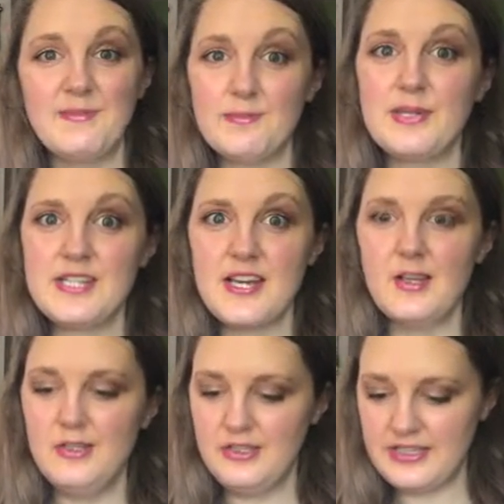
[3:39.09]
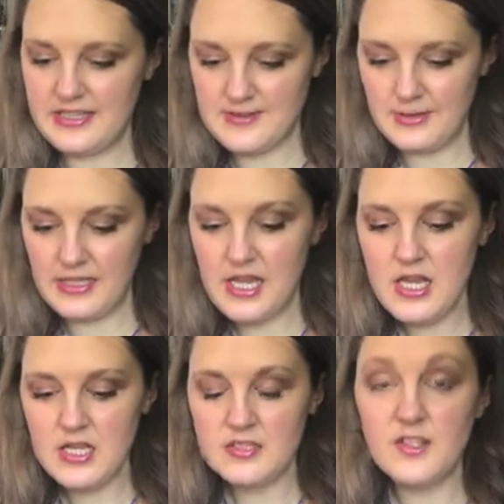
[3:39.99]
particularly this week.
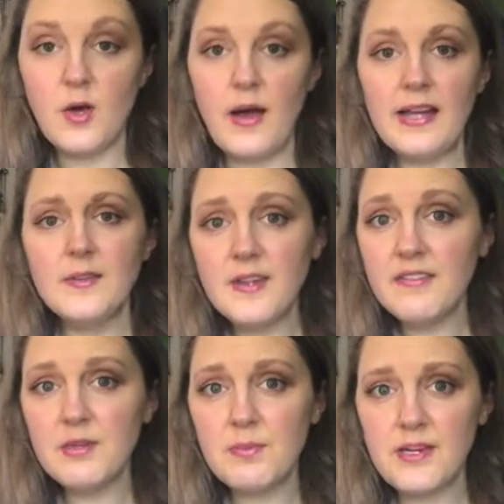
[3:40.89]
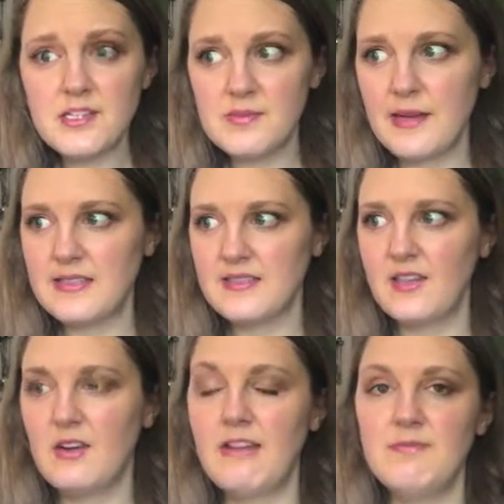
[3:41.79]
So I don't have any project bags
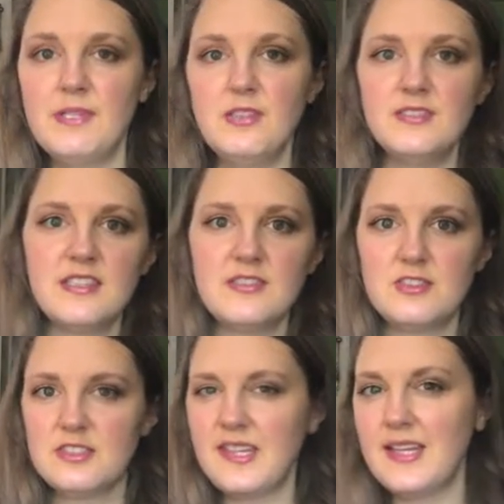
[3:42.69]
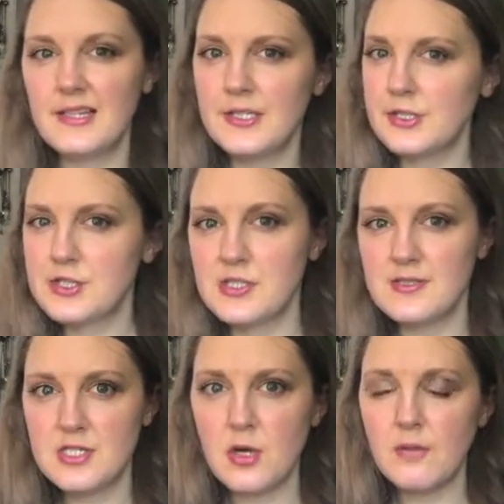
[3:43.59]
either. I've been using just like little
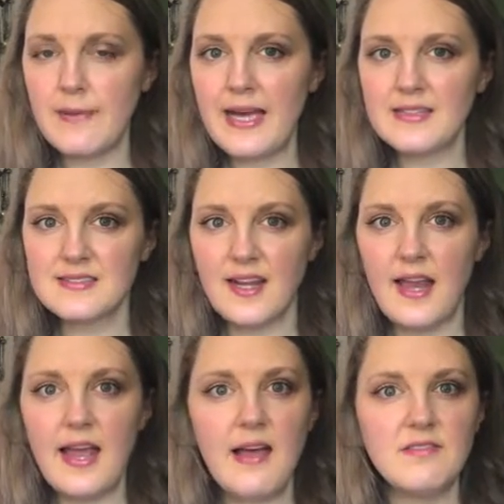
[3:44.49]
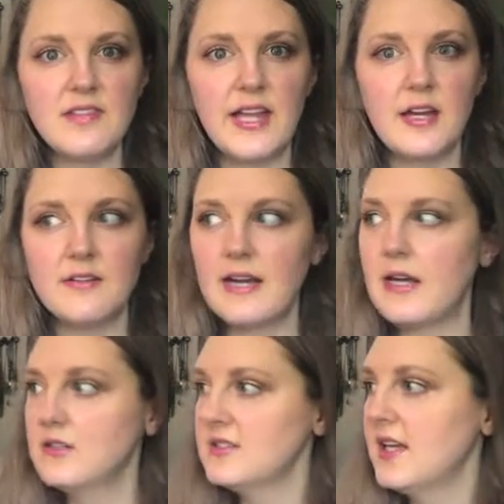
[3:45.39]
tote bags that I have laying
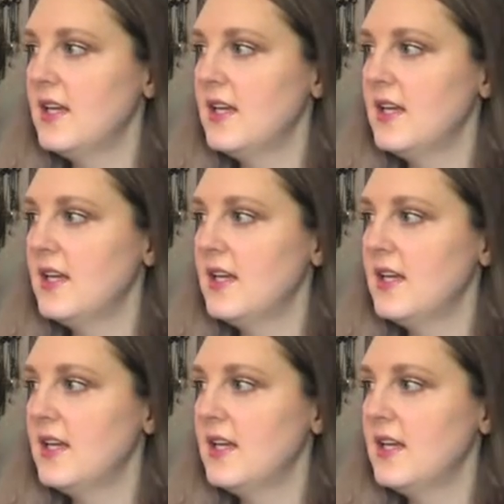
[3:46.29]
around.